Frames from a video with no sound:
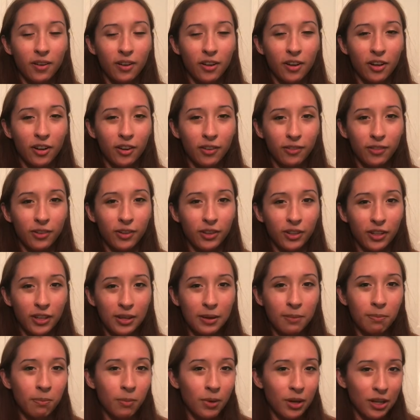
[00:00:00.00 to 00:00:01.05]
cover
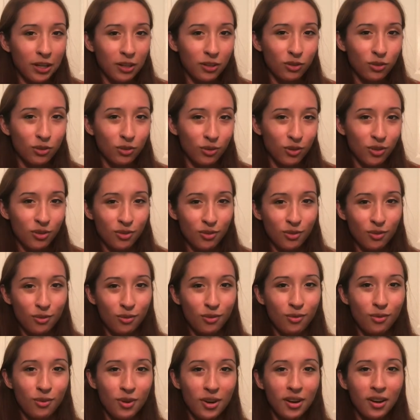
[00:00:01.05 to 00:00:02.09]
like my
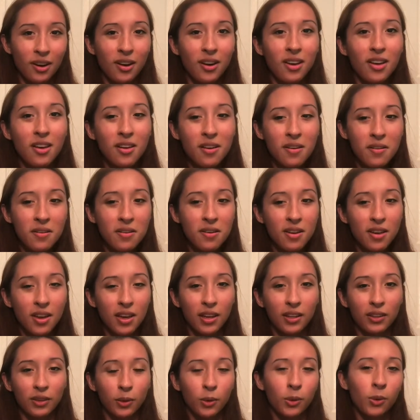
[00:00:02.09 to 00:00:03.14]
torso area,
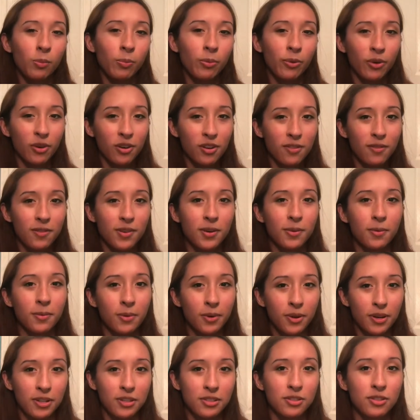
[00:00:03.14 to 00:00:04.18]
and the whole point of it
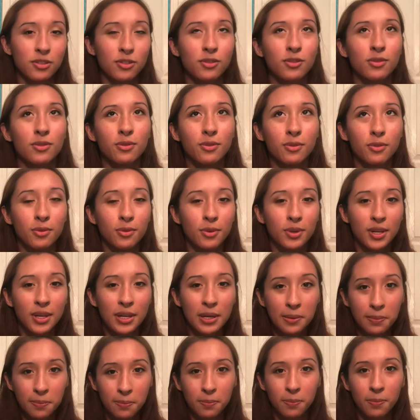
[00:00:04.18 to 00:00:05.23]
was to
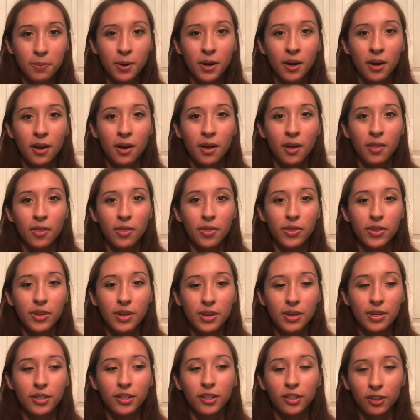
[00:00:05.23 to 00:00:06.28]
keep
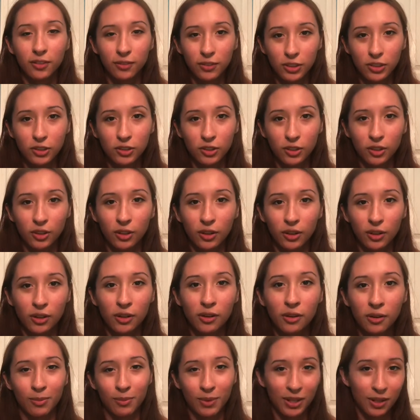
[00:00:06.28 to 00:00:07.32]
the curvature
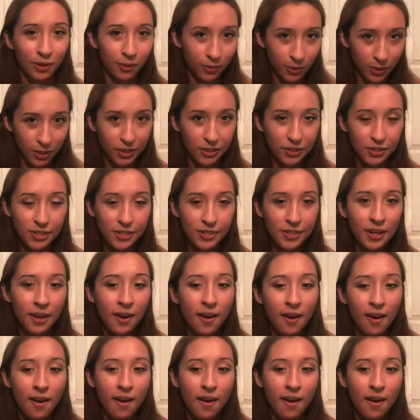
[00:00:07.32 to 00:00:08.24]
from getting worse.